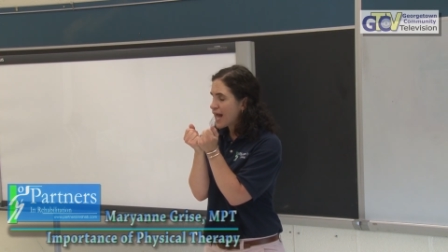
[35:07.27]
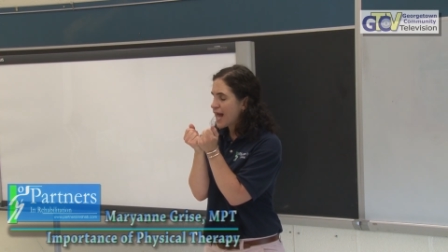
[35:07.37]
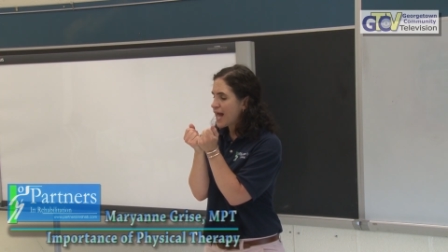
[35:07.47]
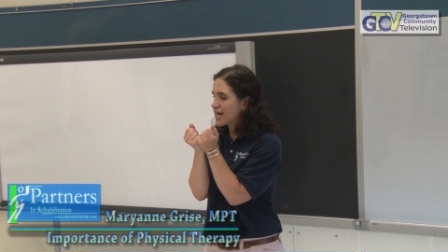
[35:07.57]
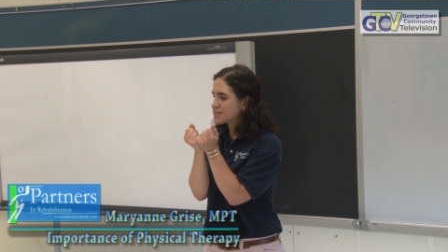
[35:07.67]

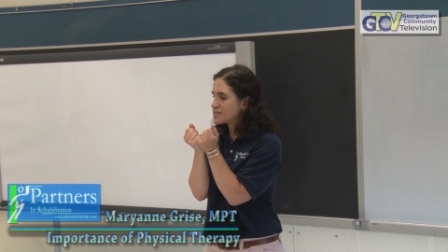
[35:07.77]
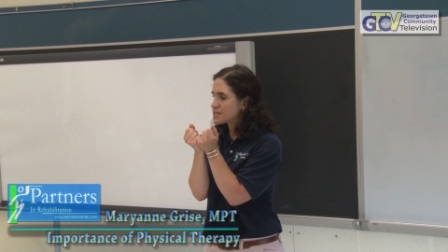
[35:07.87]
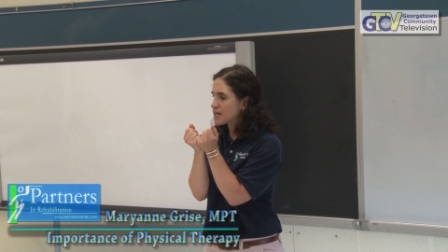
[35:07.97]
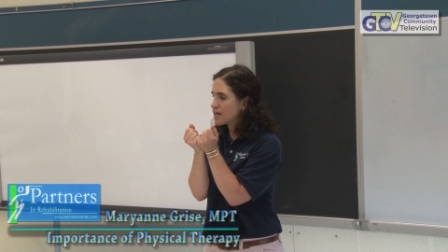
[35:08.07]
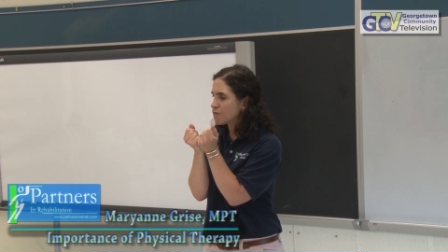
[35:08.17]
And
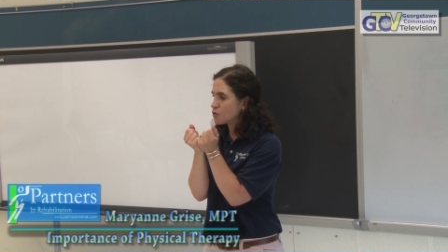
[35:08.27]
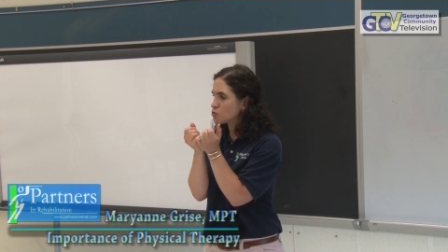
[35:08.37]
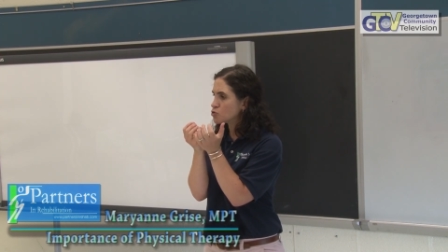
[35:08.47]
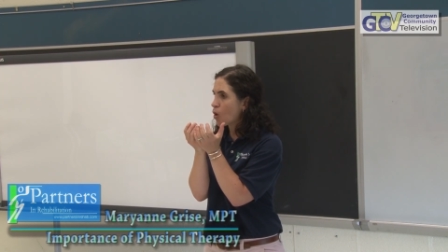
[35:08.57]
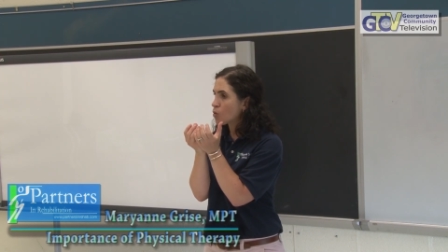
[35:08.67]
if you
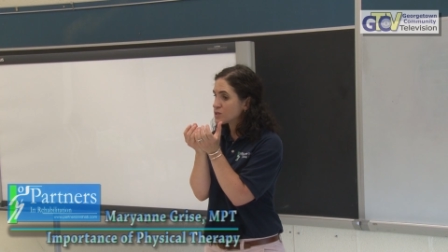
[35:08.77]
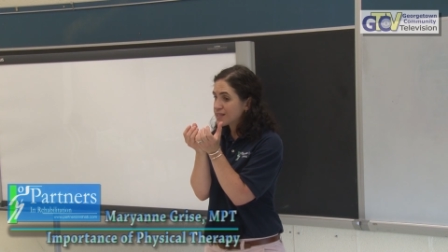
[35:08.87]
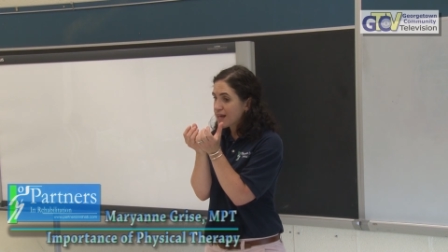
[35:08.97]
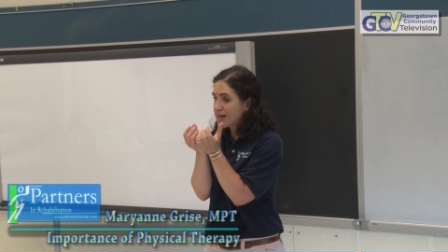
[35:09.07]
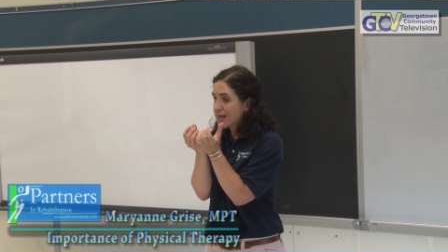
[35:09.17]
don't
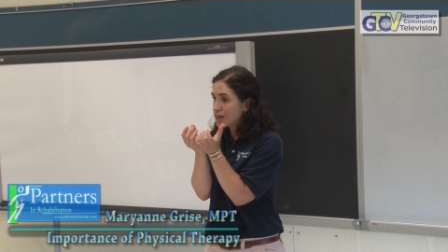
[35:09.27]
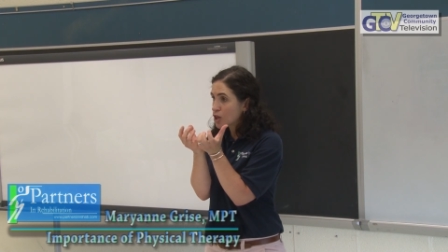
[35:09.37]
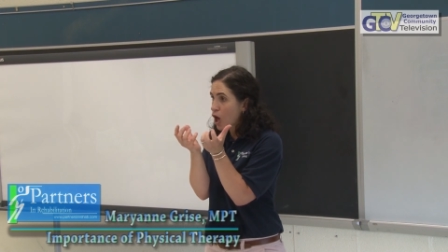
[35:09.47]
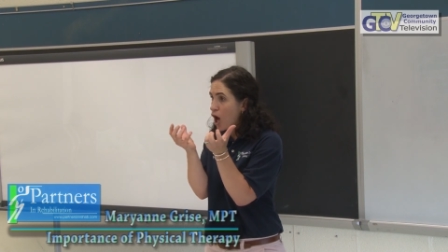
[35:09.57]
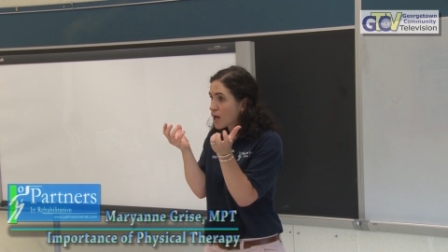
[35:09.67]

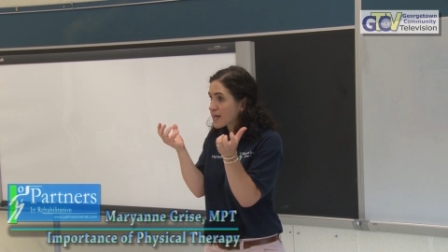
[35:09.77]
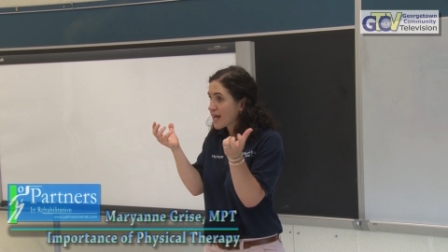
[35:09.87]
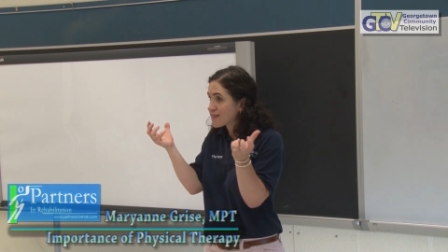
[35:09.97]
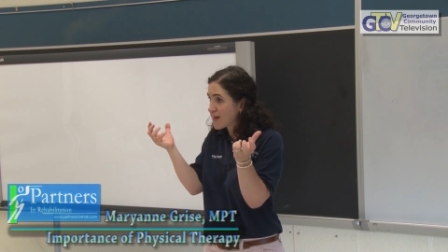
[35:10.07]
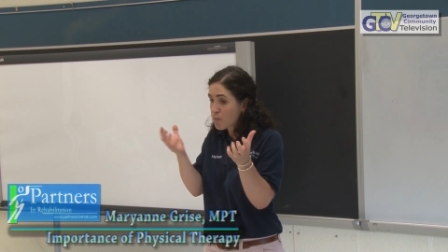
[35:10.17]

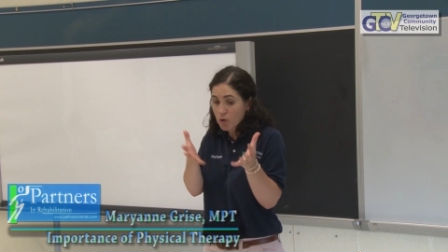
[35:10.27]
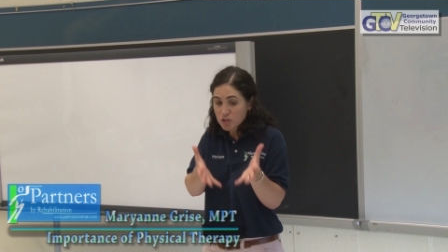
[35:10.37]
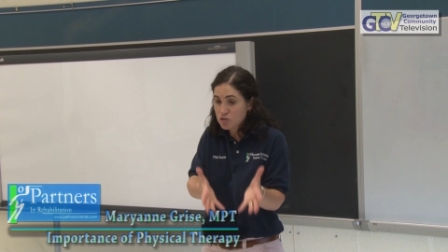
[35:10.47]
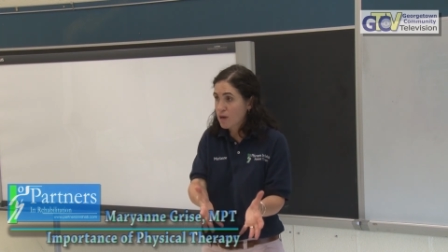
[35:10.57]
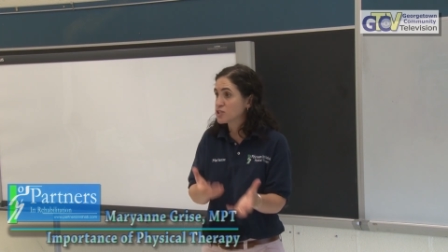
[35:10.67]
elongate them or
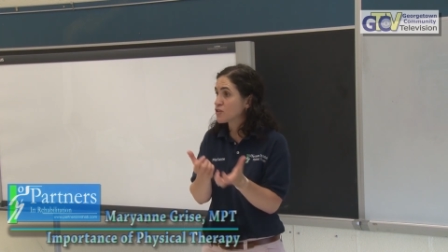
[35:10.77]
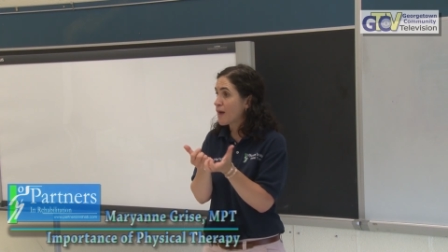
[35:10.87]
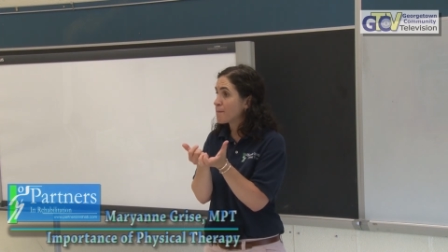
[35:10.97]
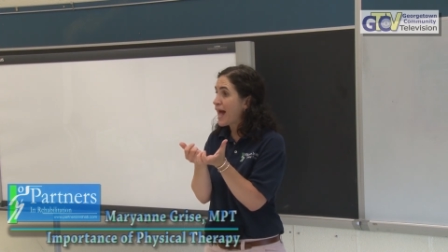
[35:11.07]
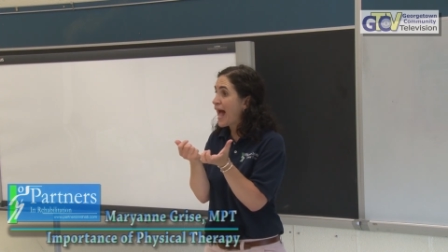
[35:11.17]
stretch
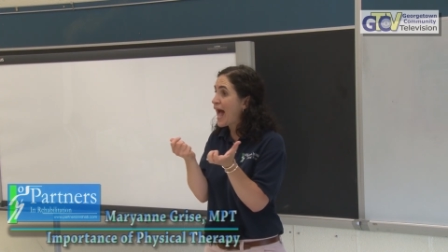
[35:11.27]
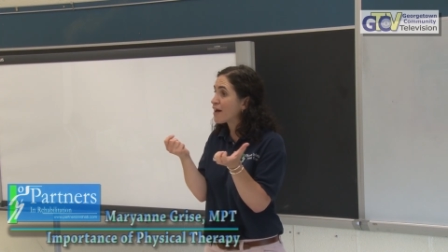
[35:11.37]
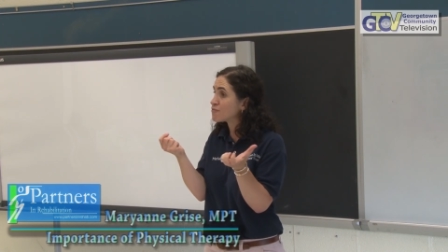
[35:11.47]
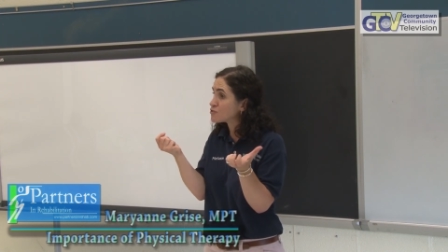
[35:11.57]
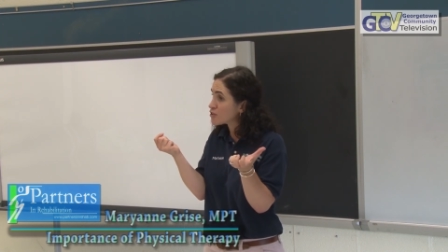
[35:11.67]
them okay.
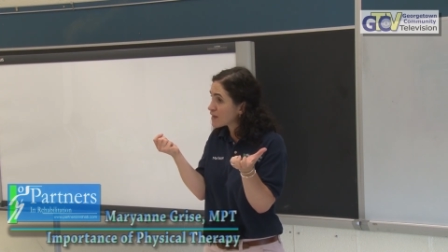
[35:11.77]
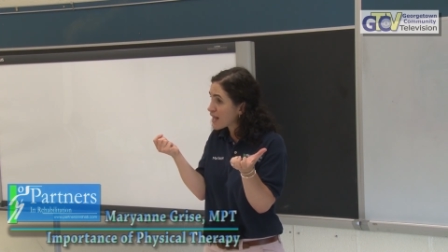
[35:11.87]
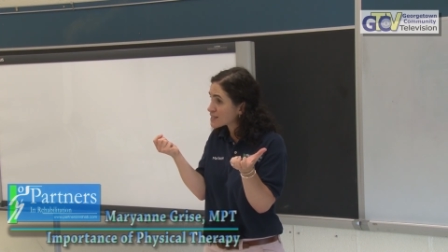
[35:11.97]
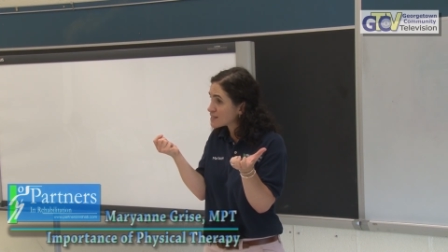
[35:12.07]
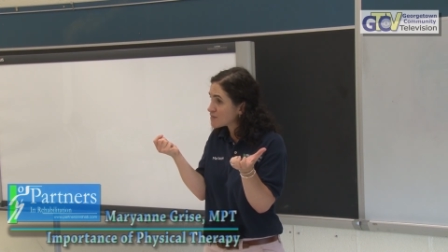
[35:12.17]
after okay. the
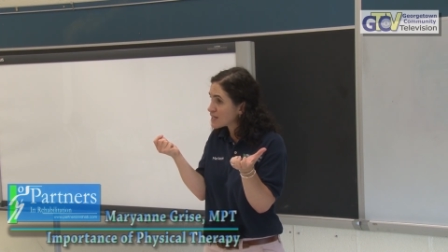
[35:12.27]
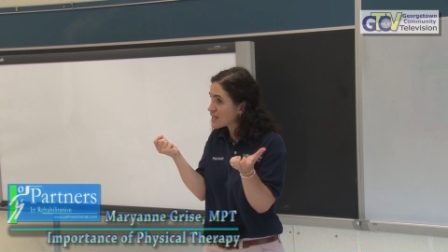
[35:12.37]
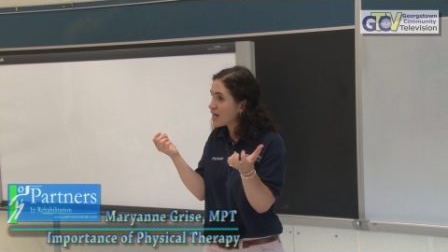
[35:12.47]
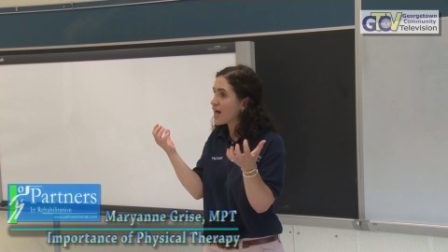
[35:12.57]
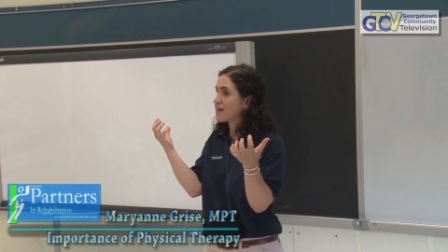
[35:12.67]

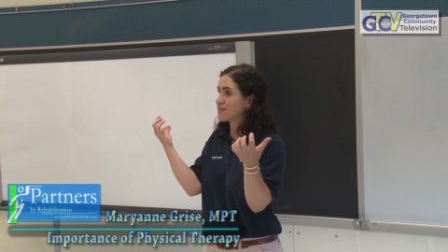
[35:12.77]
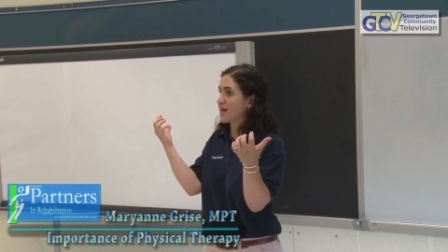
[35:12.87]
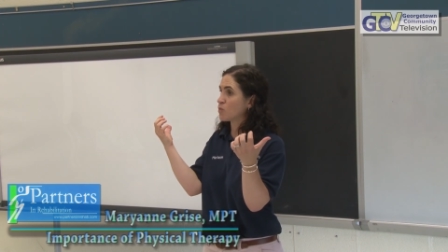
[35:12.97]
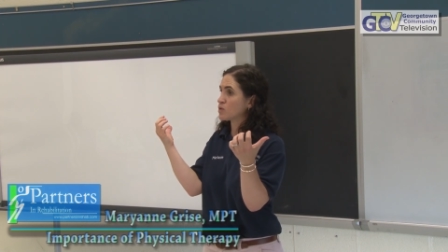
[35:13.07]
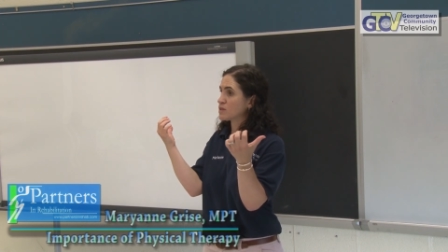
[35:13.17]
activity, yeah.
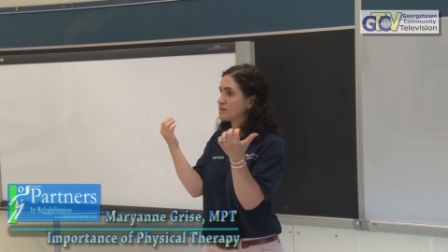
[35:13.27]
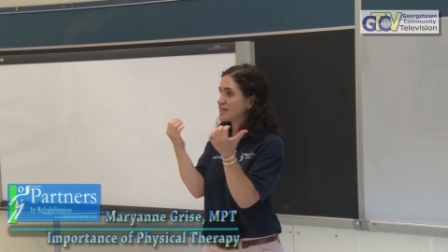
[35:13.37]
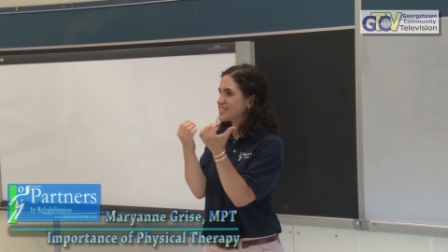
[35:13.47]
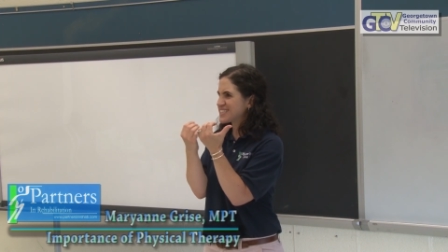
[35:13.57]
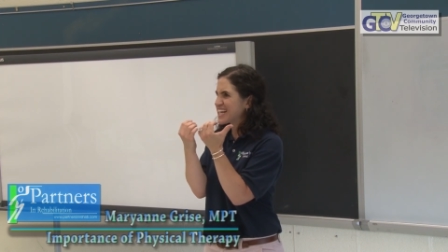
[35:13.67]
they will
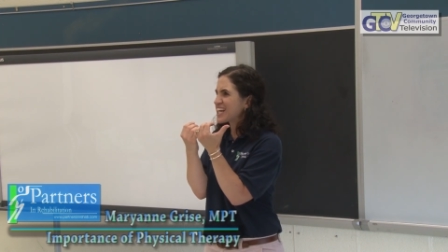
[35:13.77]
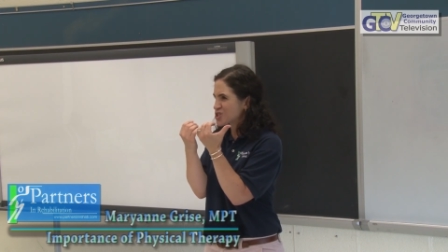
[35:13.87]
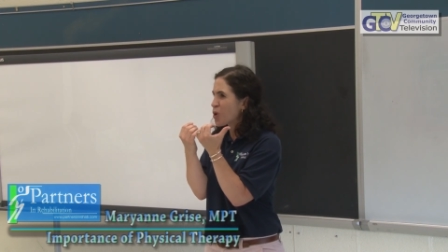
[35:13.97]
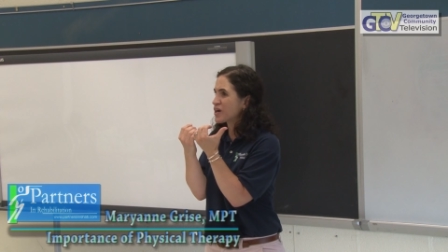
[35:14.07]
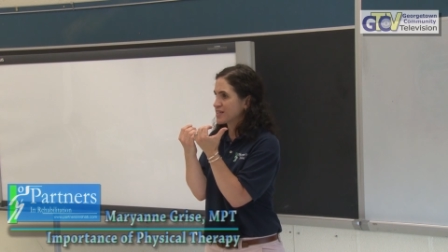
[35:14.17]
stay
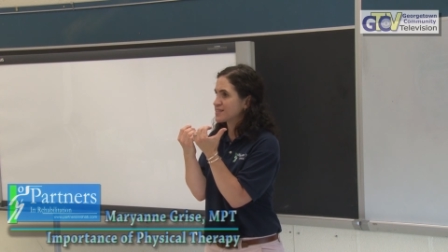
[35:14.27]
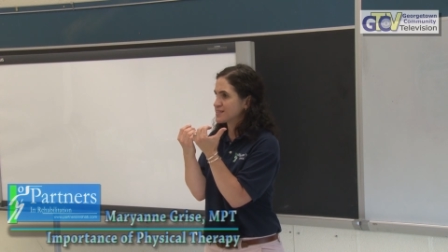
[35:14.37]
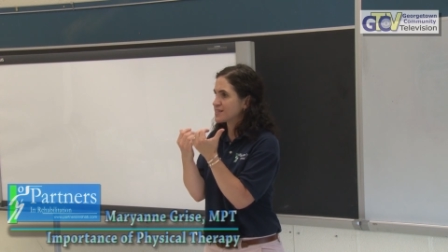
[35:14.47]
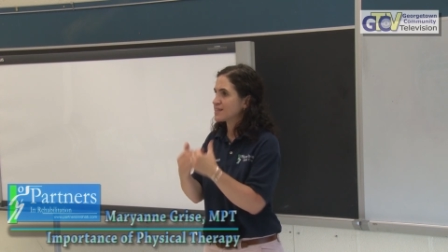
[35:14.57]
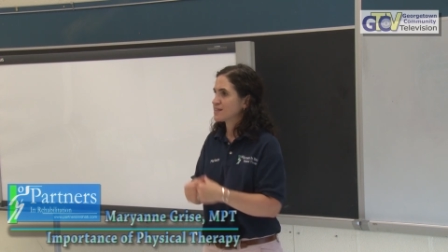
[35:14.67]
short.
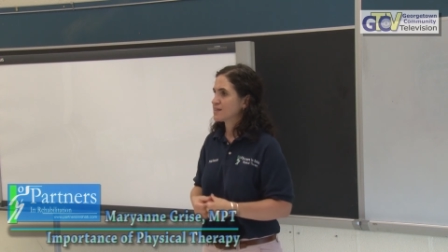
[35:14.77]
Okay.